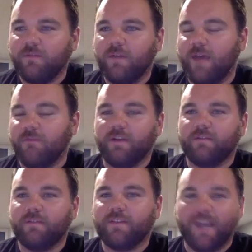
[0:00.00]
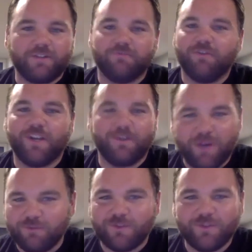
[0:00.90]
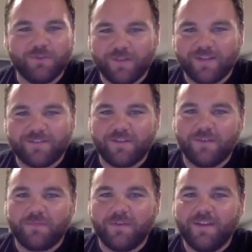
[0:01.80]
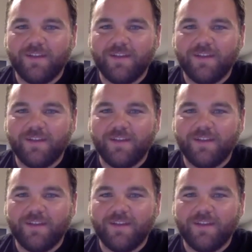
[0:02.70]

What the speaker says: having catch and running routes and doing that stuff